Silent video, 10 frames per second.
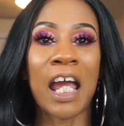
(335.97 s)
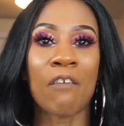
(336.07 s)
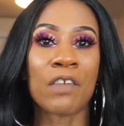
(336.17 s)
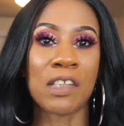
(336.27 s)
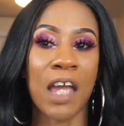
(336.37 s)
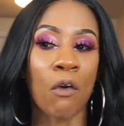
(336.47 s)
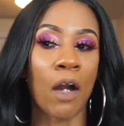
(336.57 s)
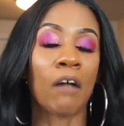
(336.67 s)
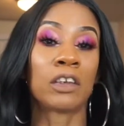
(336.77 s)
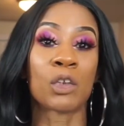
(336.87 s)
every day
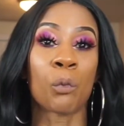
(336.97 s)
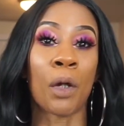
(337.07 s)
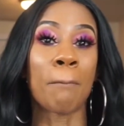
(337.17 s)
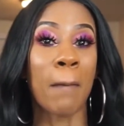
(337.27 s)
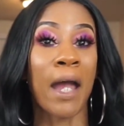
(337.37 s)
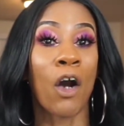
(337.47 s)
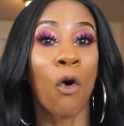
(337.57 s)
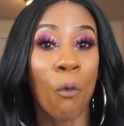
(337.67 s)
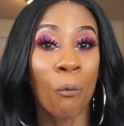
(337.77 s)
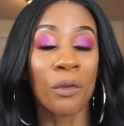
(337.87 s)
or I'll just wear my
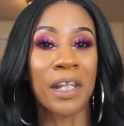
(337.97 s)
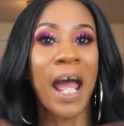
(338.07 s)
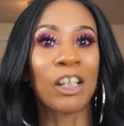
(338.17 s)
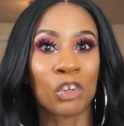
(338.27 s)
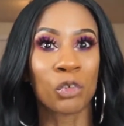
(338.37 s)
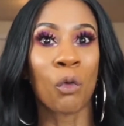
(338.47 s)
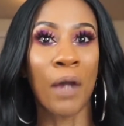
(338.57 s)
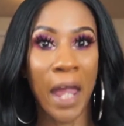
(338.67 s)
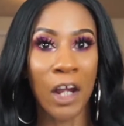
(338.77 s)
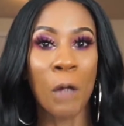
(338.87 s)
own natural
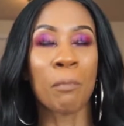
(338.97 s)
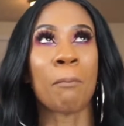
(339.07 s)
hair.